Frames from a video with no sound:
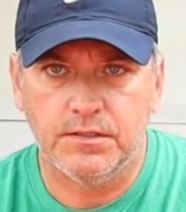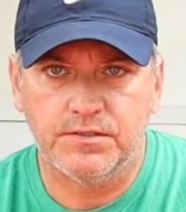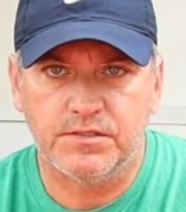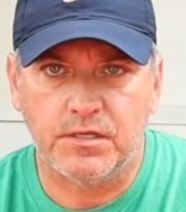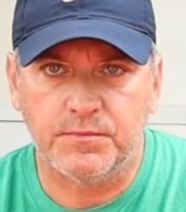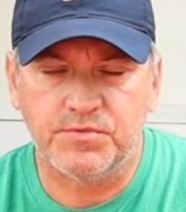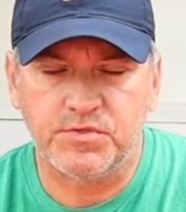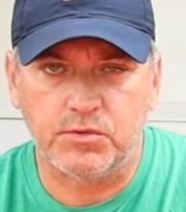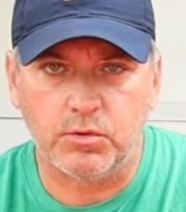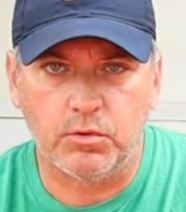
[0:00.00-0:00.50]

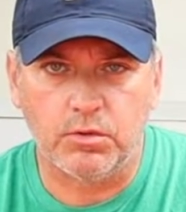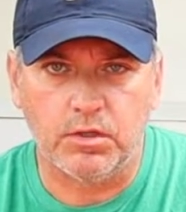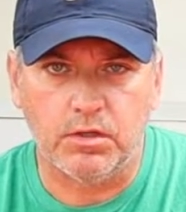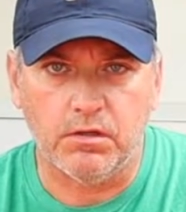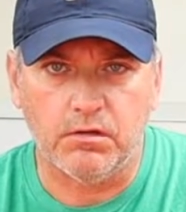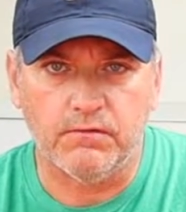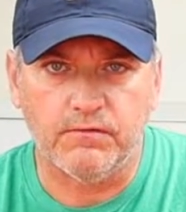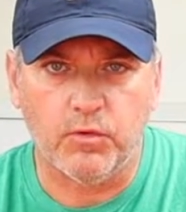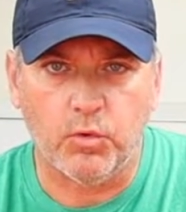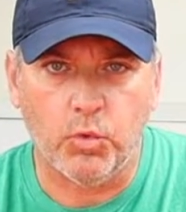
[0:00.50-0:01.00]
some sort
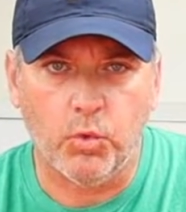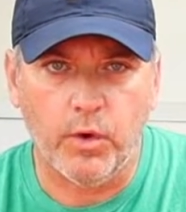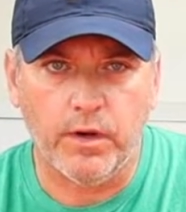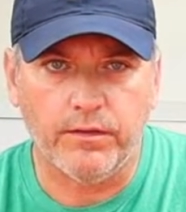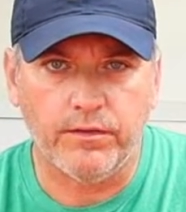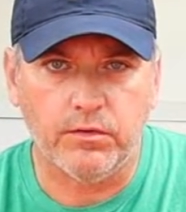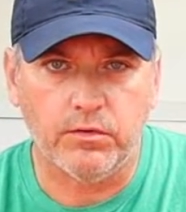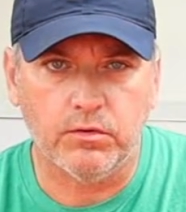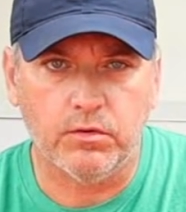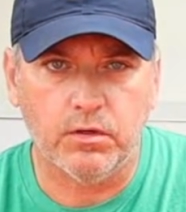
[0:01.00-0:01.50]
of
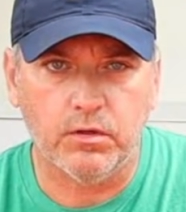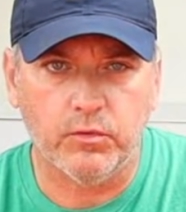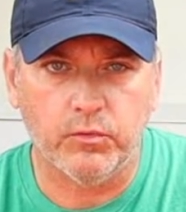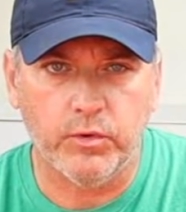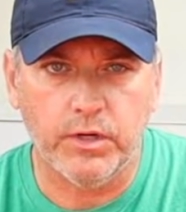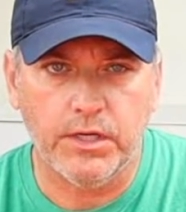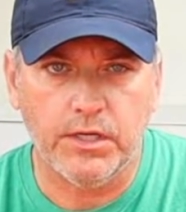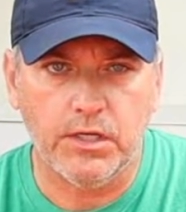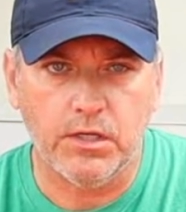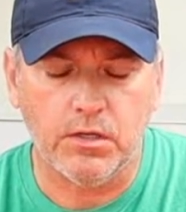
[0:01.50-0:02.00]
weather
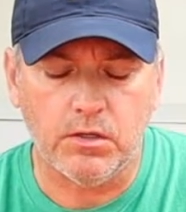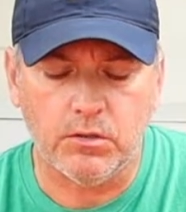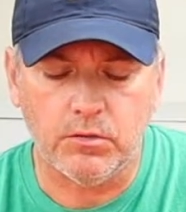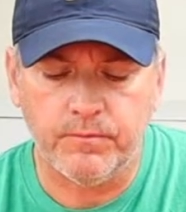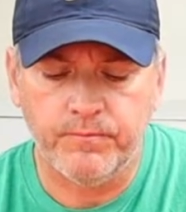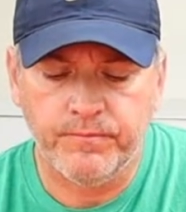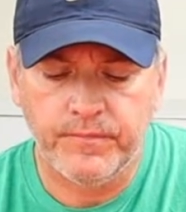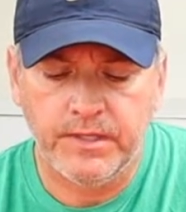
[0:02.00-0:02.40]
radio.